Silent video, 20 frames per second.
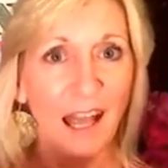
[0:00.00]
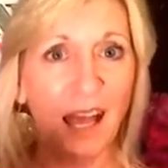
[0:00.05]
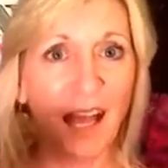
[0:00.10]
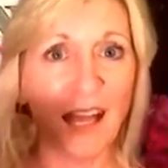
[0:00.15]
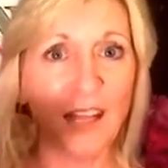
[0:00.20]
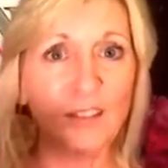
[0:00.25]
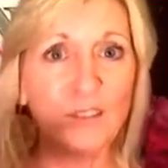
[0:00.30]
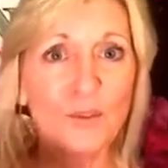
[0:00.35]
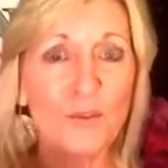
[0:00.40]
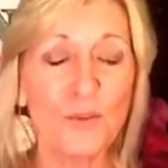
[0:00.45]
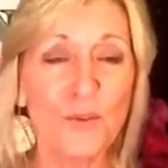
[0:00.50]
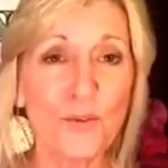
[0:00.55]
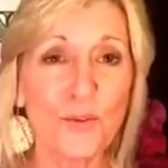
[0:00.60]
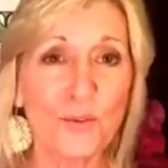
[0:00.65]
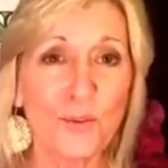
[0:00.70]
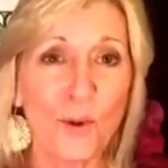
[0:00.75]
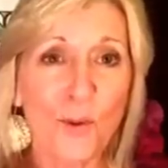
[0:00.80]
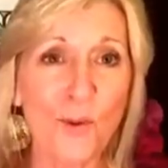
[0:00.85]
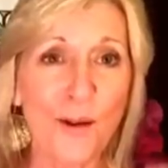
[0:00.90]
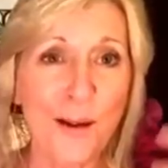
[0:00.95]
and you
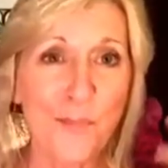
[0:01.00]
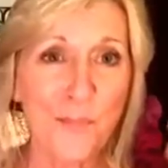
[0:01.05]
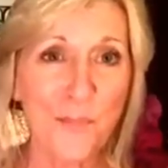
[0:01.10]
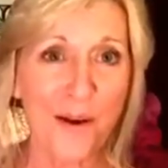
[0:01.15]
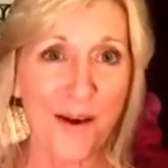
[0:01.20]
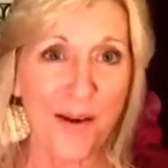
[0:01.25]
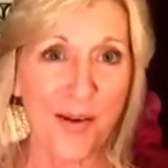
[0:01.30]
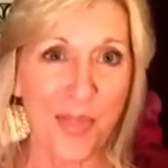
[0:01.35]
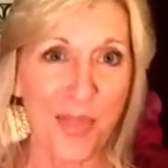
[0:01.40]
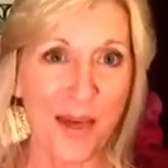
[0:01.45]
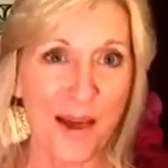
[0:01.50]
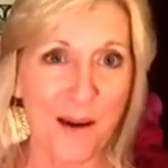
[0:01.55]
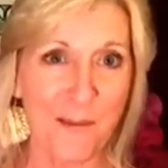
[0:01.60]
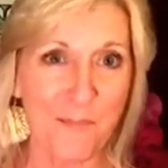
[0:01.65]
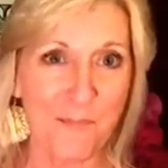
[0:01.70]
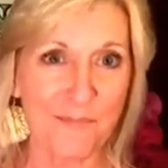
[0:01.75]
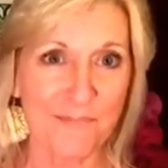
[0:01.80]
throw up on them